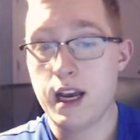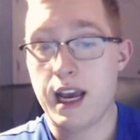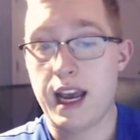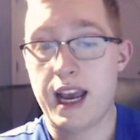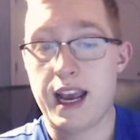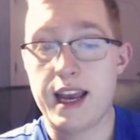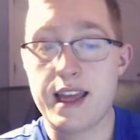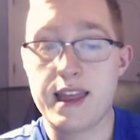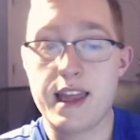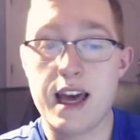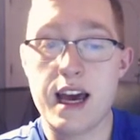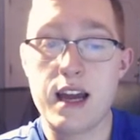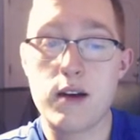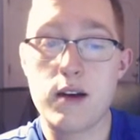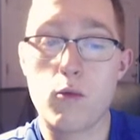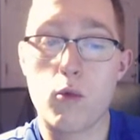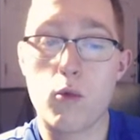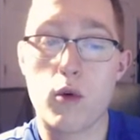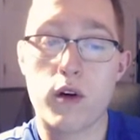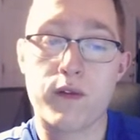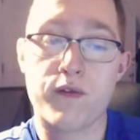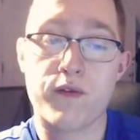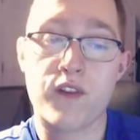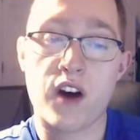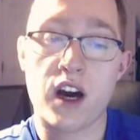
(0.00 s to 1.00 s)
And then
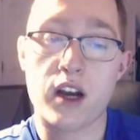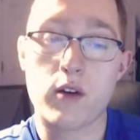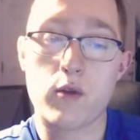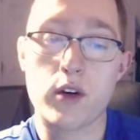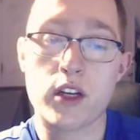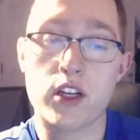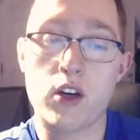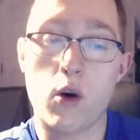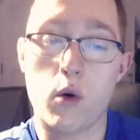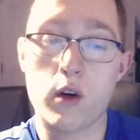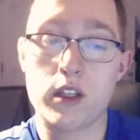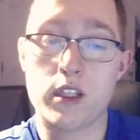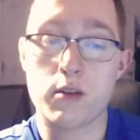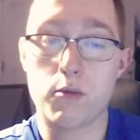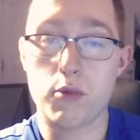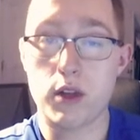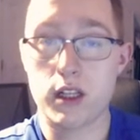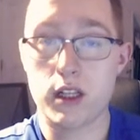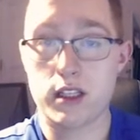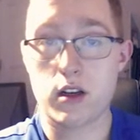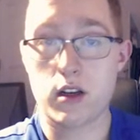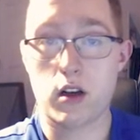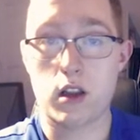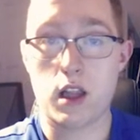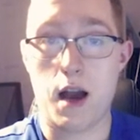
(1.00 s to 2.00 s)
we're finally going to
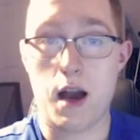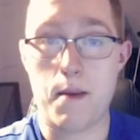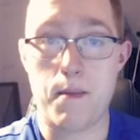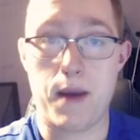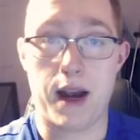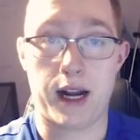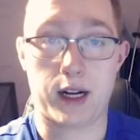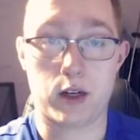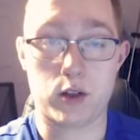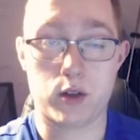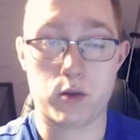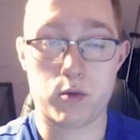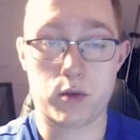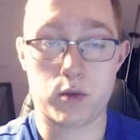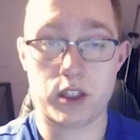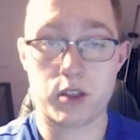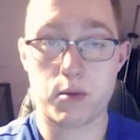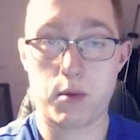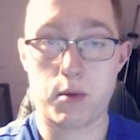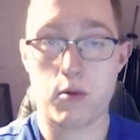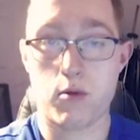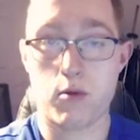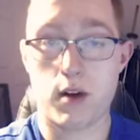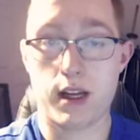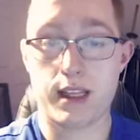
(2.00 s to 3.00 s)
blitz all linebackers, which should
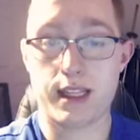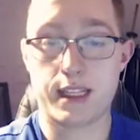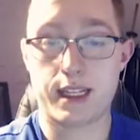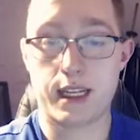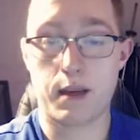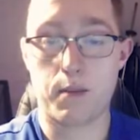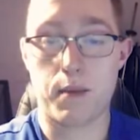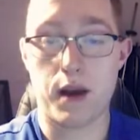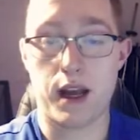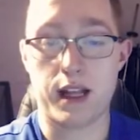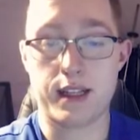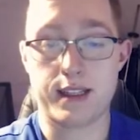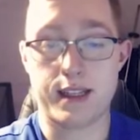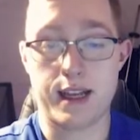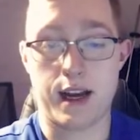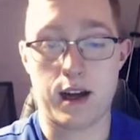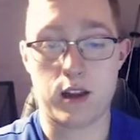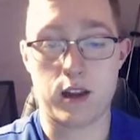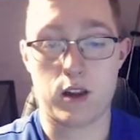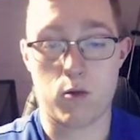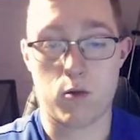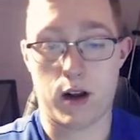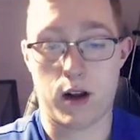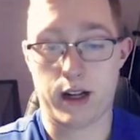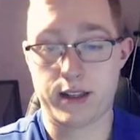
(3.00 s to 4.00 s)
be around the D-pad
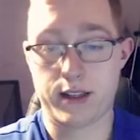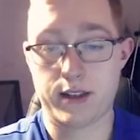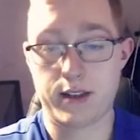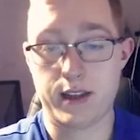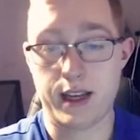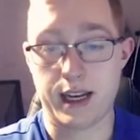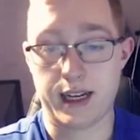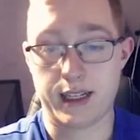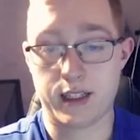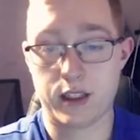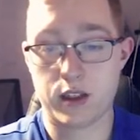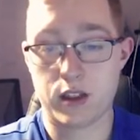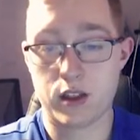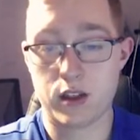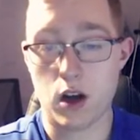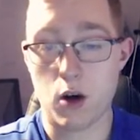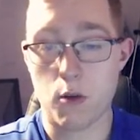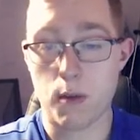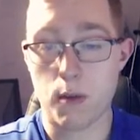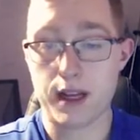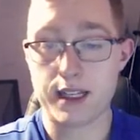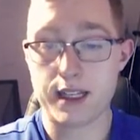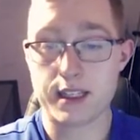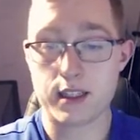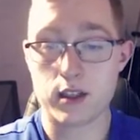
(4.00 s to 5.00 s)
down the right stick. So
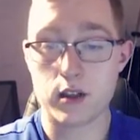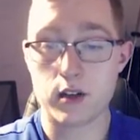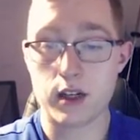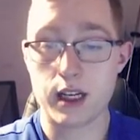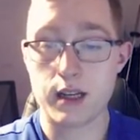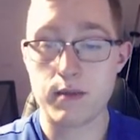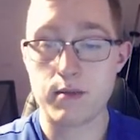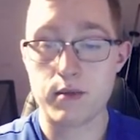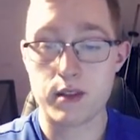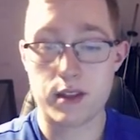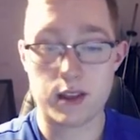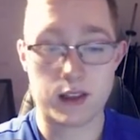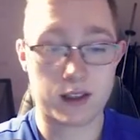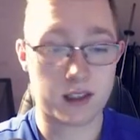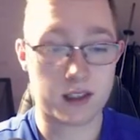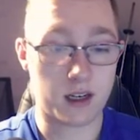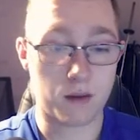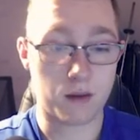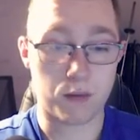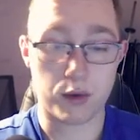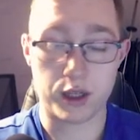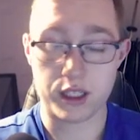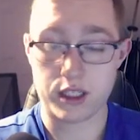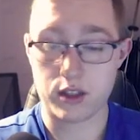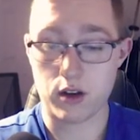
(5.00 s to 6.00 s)
basically, just going
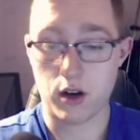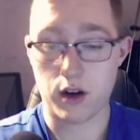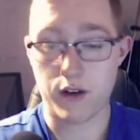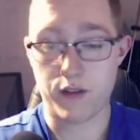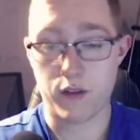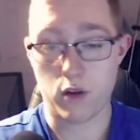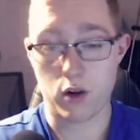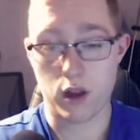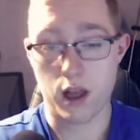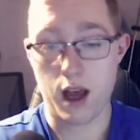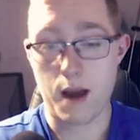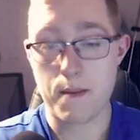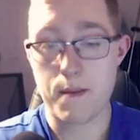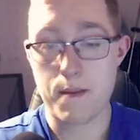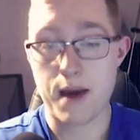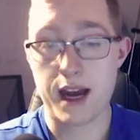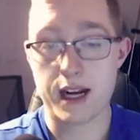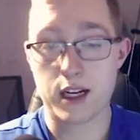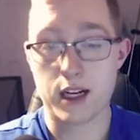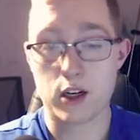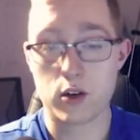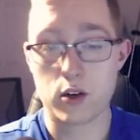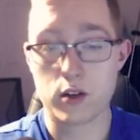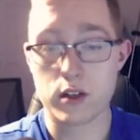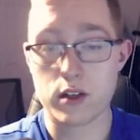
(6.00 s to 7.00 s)
to blitz all of our
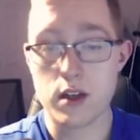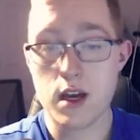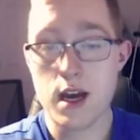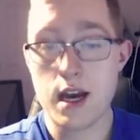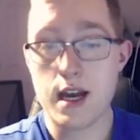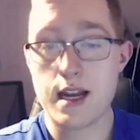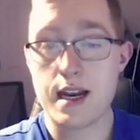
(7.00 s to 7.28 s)
linebackers.